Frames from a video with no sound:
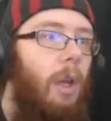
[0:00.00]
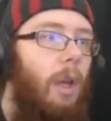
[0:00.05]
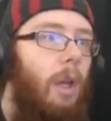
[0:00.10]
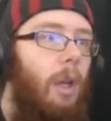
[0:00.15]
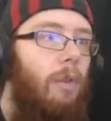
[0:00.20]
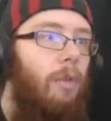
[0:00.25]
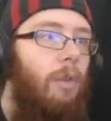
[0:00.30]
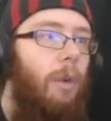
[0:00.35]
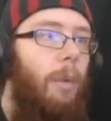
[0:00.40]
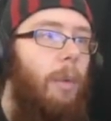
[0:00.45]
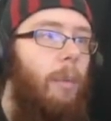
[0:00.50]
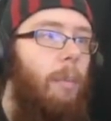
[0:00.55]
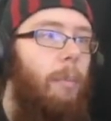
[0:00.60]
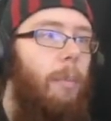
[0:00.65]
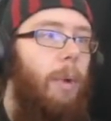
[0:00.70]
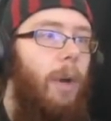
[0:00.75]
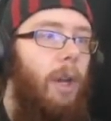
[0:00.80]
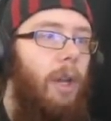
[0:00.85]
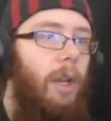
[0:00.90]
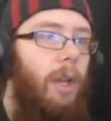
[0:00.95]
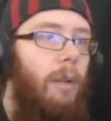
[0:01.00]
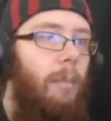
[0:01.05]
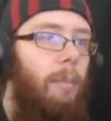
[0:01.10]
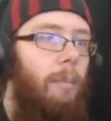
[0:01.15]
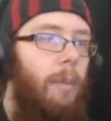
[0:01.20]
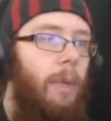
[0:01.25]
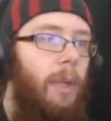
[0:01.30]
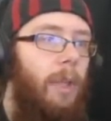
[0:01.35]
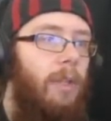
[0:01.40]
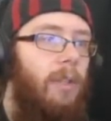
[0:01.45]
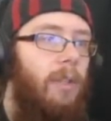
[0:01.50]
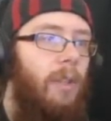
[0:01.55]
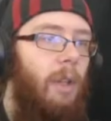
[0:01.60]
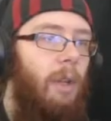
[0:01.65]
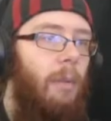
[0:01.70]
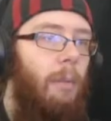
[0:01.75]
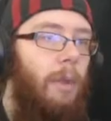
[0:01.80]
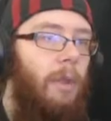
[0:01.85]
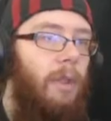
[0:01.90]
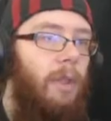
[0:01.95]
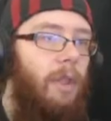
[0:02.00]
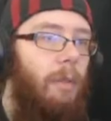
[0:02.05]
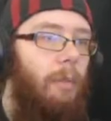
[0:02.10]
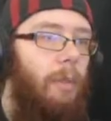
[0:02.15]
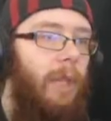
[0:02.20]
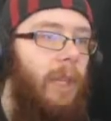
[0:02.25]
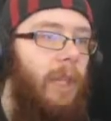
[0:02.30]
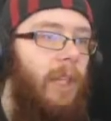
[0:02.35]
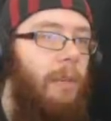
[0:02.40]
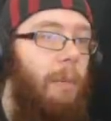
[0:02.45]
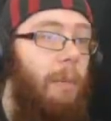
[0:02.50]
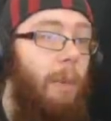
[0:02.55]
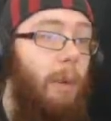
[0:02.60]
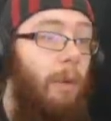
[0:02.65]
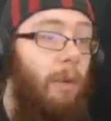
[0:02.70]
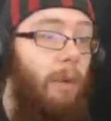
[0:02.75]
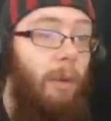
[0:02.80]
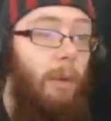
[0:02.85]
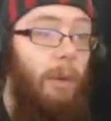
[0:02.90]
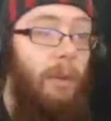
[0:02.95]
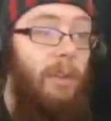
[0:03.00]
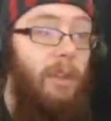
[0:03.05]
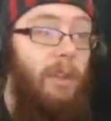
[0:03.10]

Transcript: from the bottom it's almost complete and both horns are